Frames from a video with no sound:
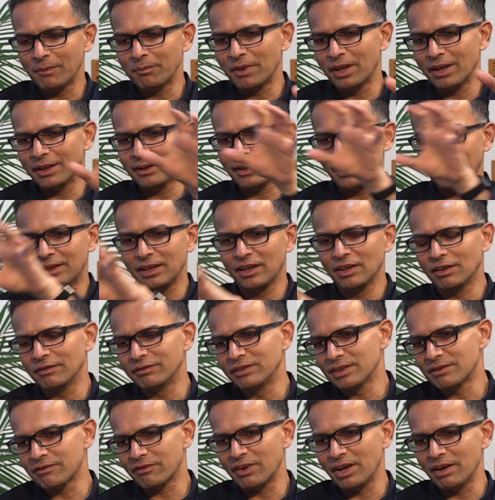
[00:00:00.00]
I think of
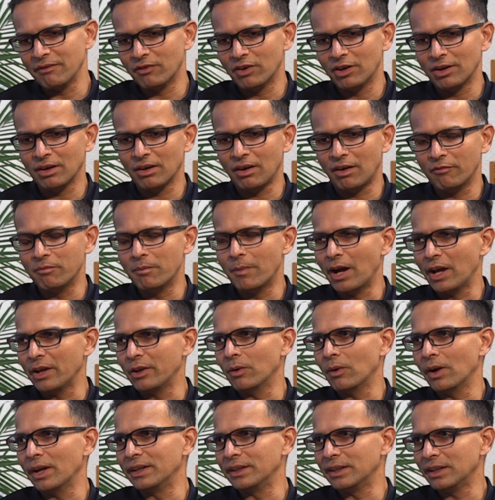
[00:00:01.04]
this framework of
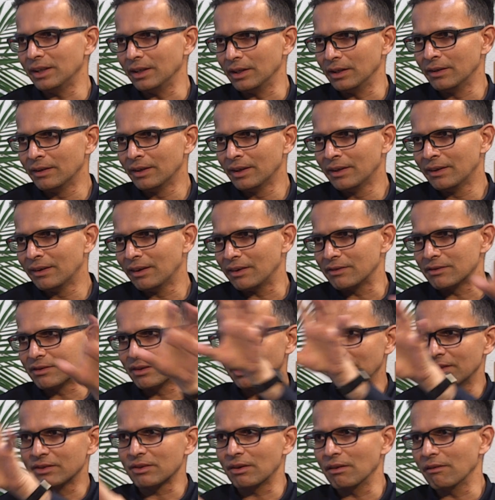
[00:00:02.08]
bio-IT as
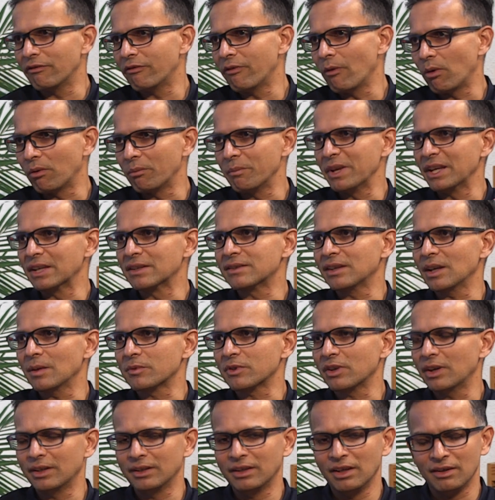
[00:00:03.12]
really sort of 4 big steps,
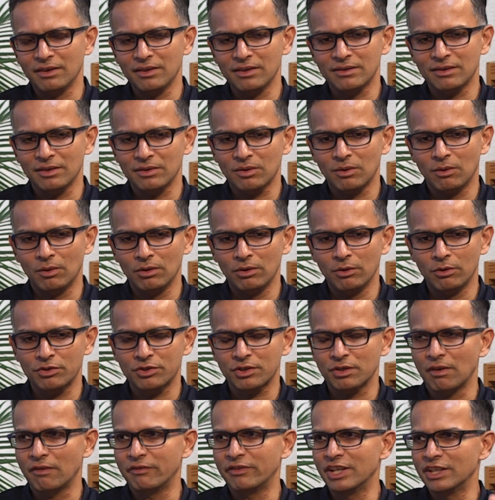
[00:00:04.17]
right? There is this whole
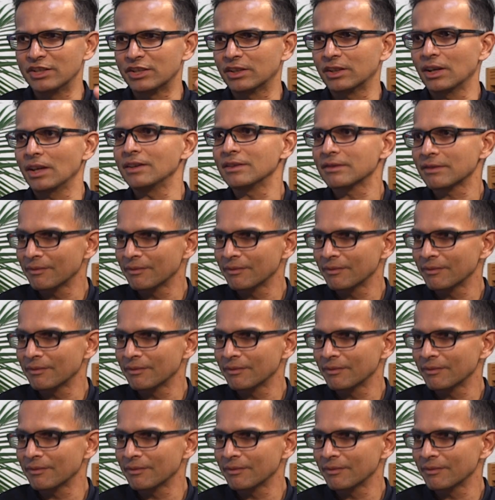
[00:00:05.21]
notion of digitize,